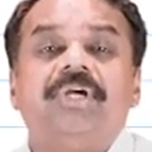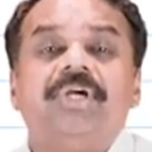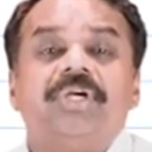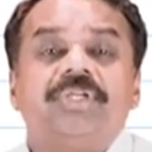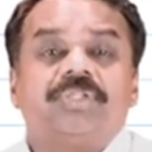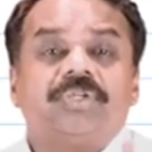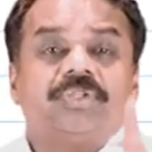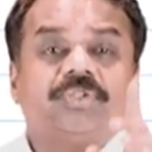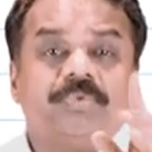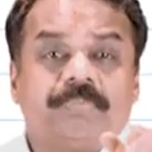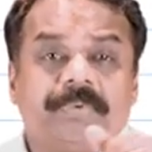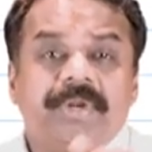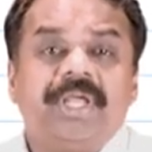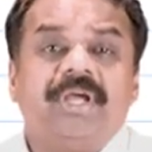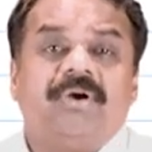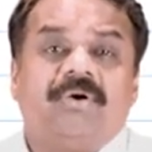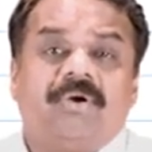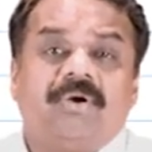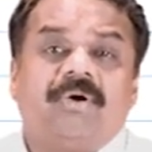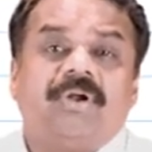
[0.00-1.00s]
So, Supreme
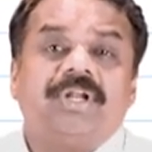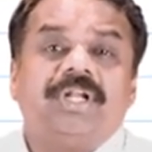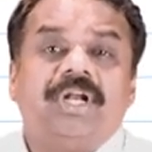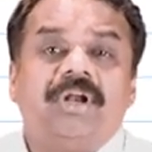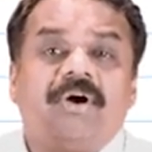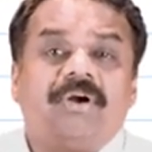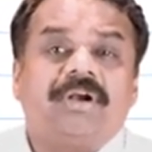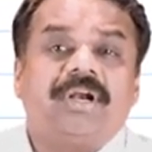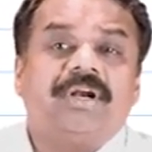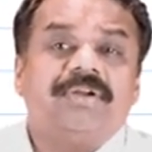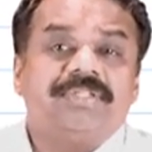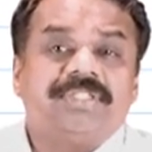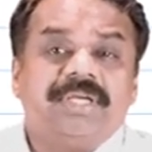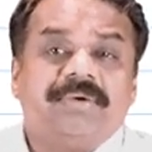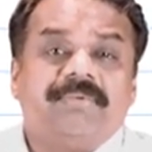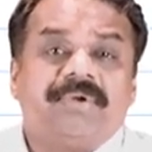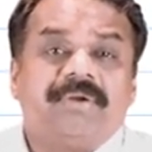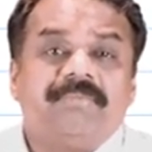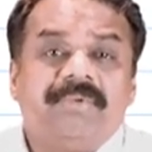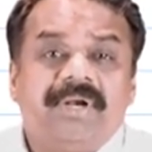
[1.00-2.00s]
Court or the doctrine of
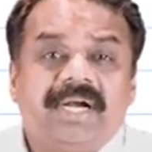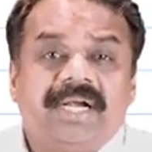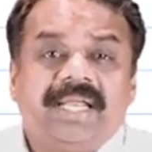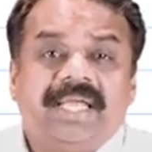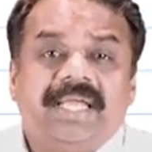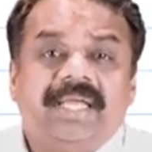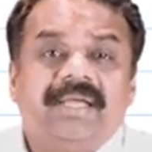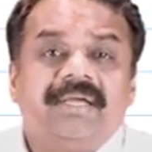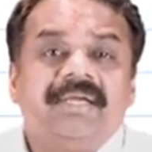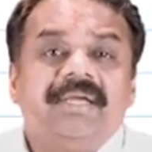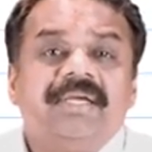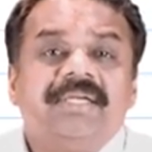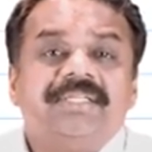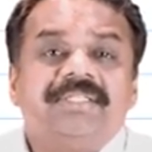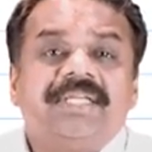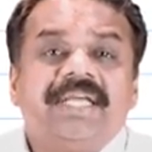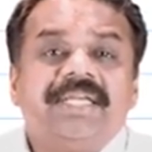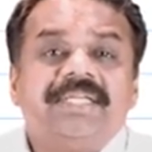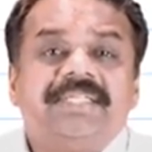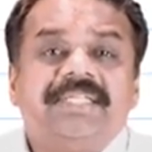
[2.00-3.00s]
severability
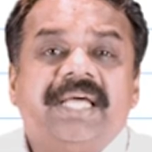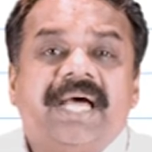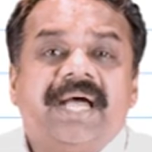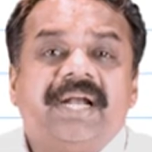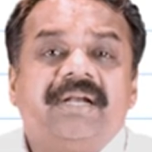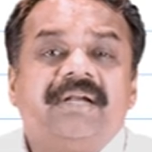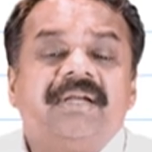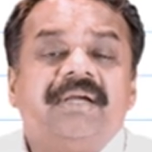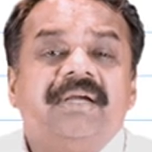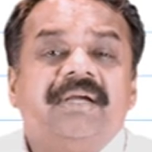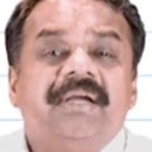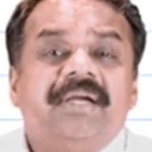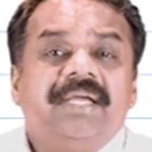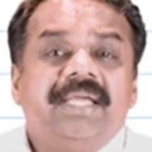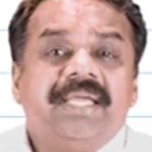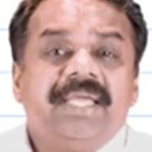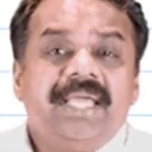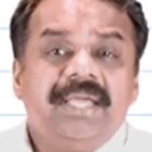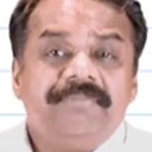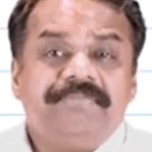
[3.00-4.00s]
says that
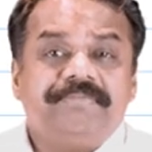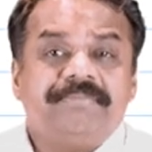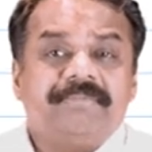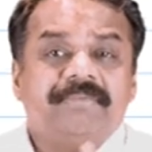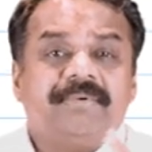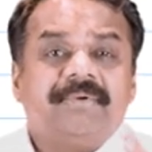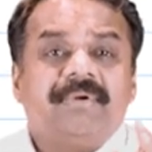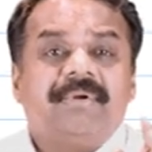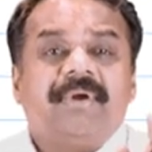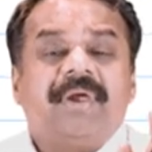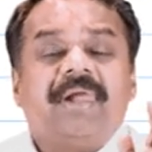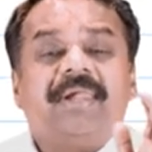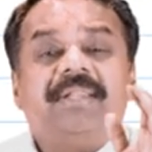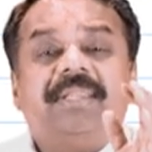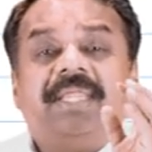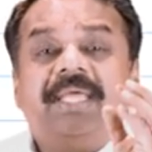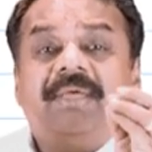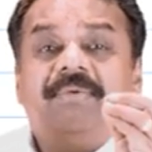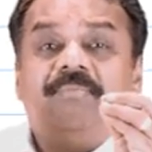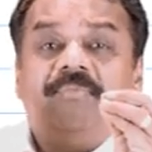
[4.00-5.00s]
if
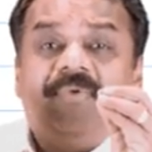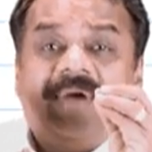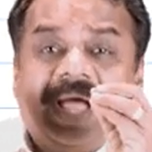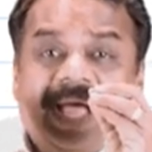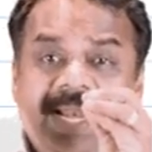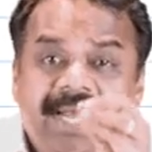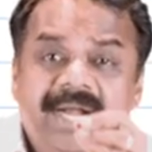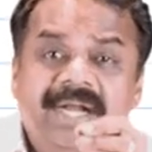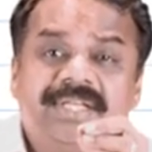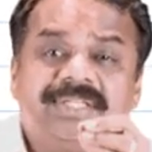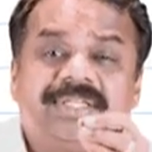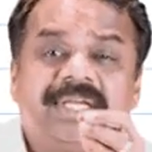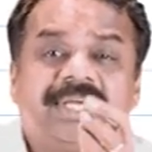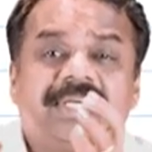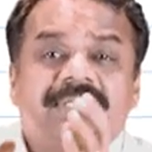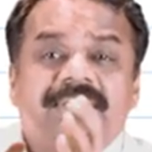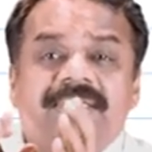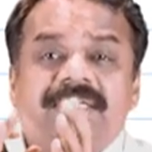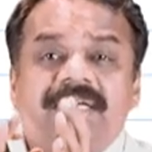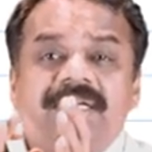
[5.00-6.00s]
the valid
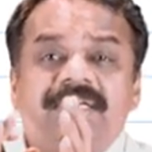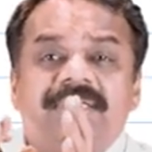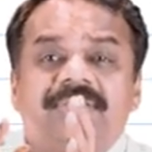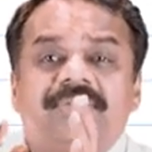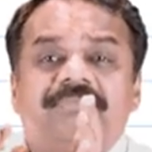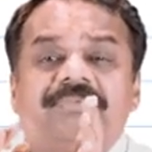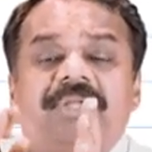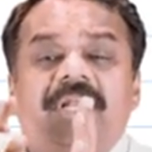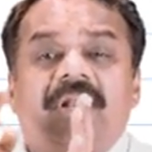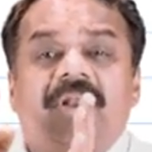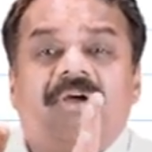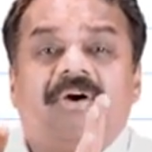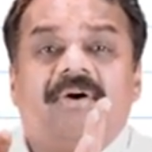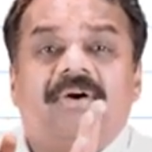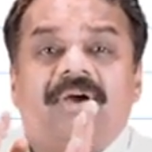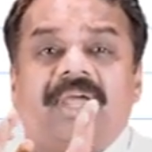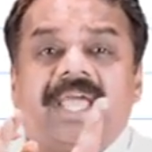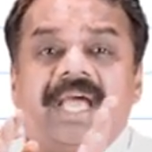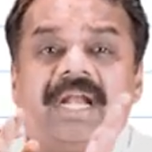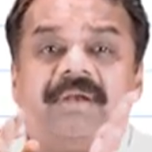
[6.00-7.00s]
sections of the
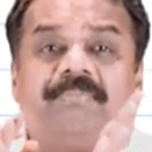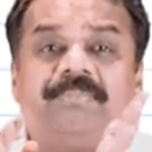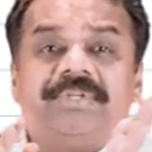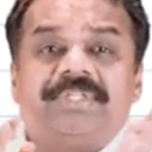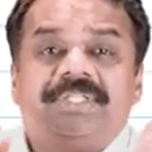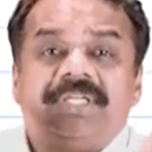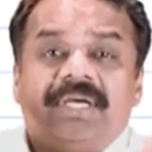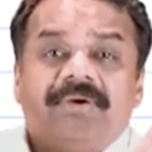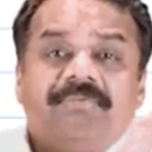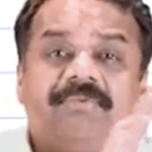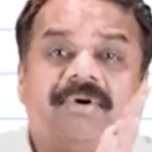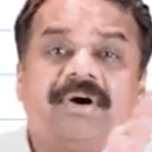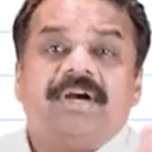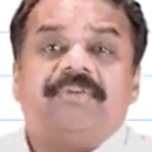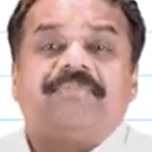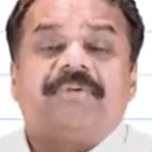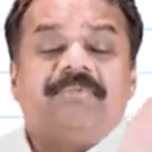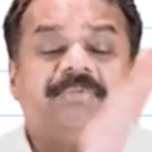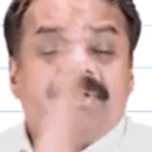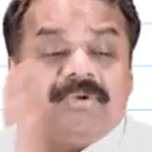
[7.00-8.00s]
law can be severed
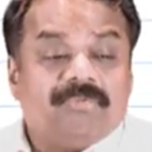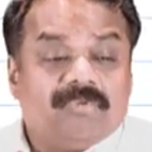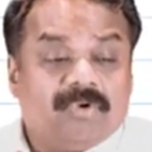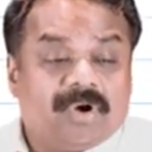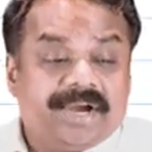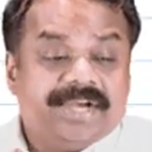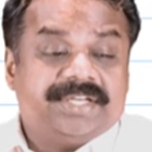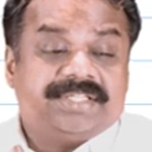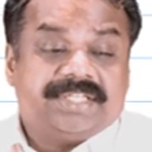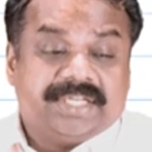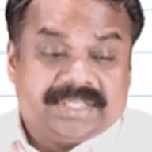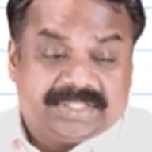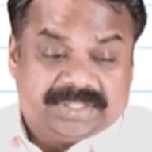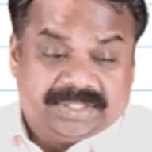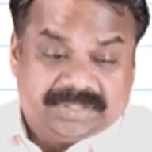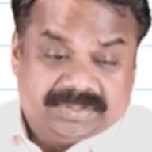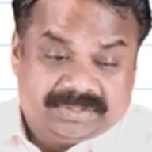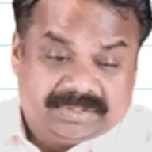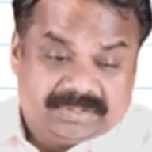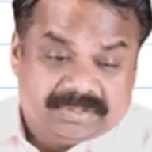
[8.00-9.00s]
from the void
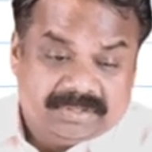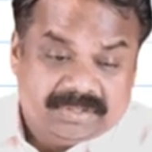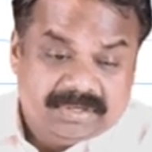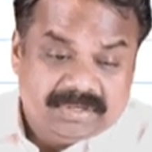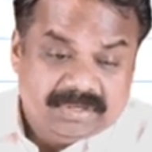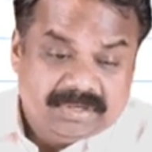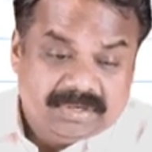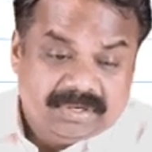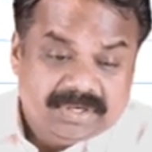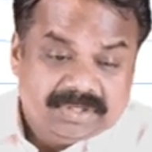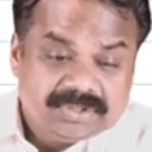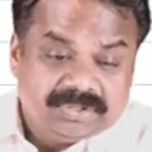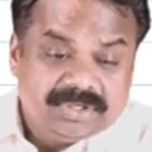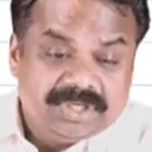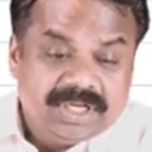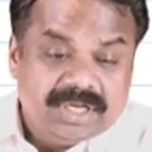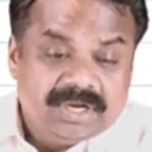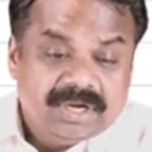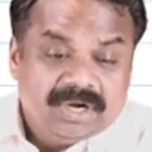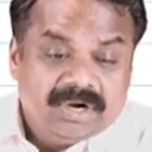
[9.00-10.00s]
sections. So,
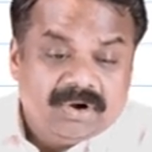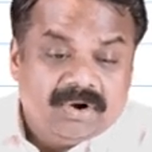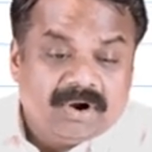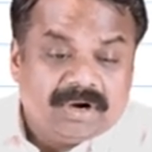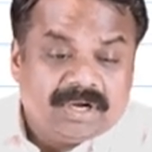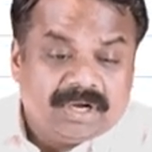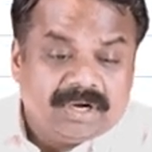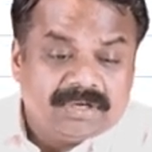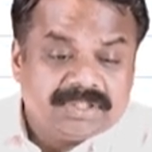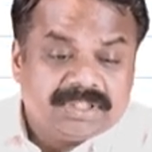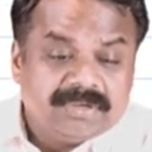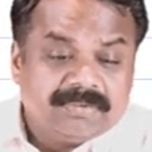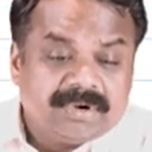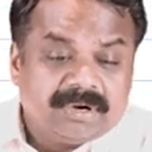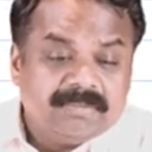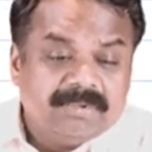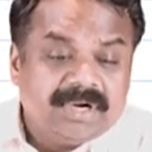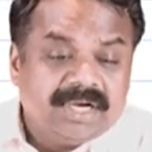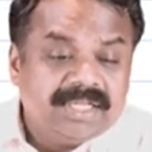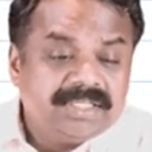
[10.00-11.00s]
the doctrine of
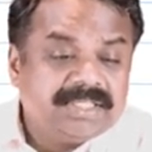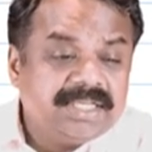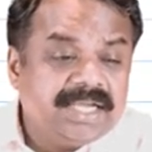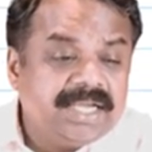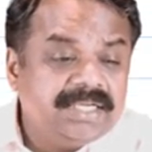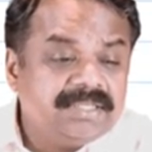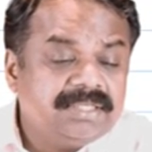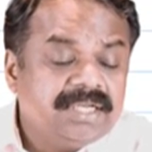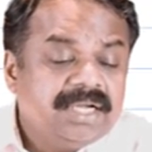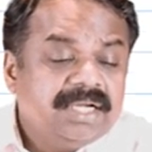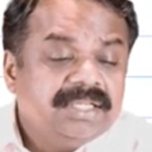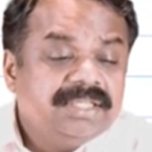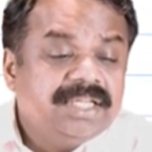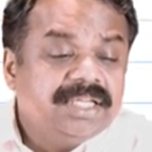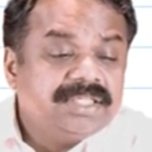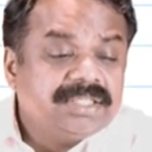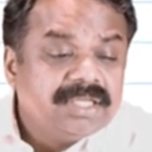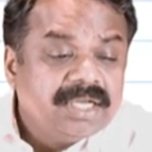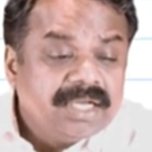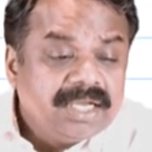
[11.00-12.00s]
severability says
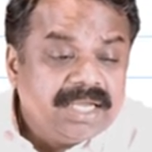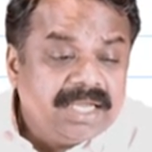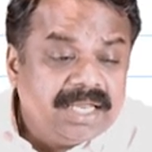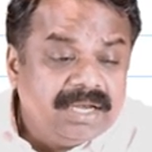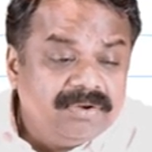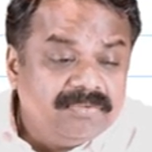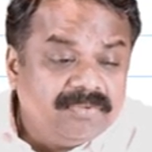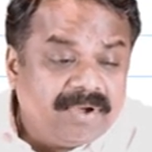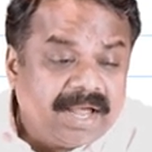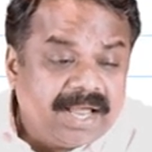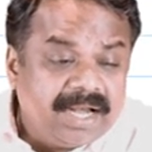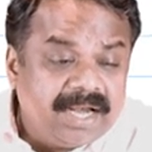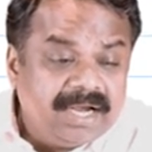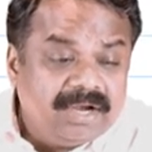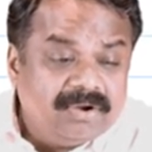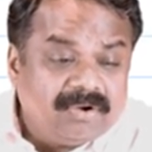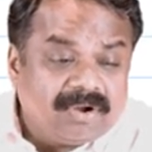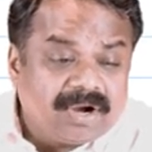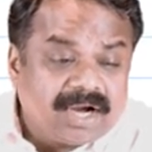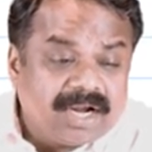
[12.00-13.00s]
this
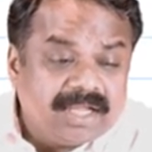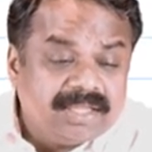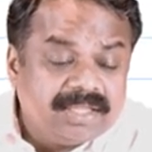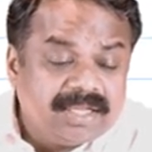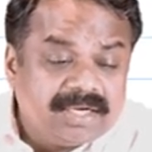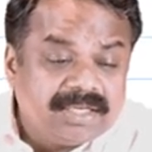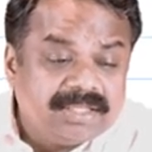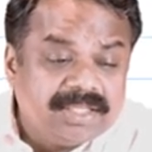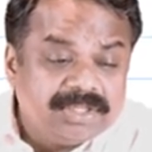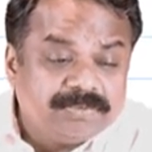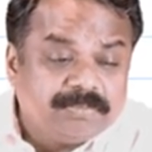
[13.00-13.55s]
invalid or rather this